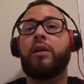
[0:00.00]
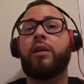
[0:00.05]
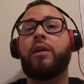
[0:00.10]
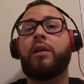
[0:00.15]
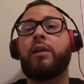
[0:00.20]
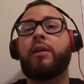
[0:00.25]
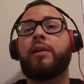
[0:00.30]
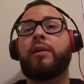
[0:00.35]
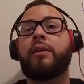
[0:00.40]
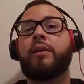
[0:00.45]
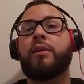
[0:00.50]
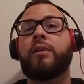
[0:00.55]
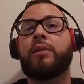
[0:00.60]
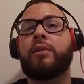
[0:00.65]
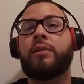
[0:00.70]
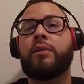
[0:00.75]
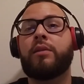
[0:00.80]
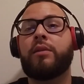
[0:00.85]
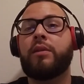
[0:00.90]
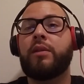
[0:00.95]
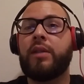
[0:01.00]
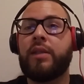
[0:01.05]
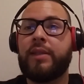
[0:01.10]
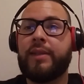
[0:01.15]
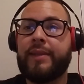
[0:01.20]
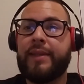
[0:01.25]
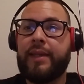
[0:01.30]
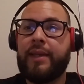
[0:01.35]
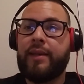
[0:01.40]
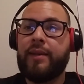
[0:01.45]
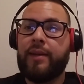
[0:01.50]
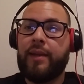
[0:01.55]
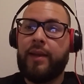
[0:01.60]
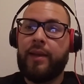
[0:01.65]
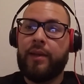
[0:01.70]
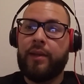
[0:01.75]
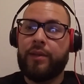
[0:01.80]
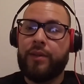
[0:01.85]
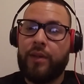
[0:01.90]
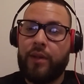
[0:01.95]
is indeed a
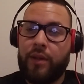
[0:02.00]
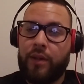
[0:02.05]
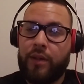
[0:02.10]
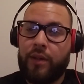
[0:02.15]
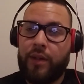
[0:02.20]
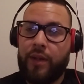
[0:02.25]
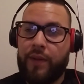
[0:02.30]
concern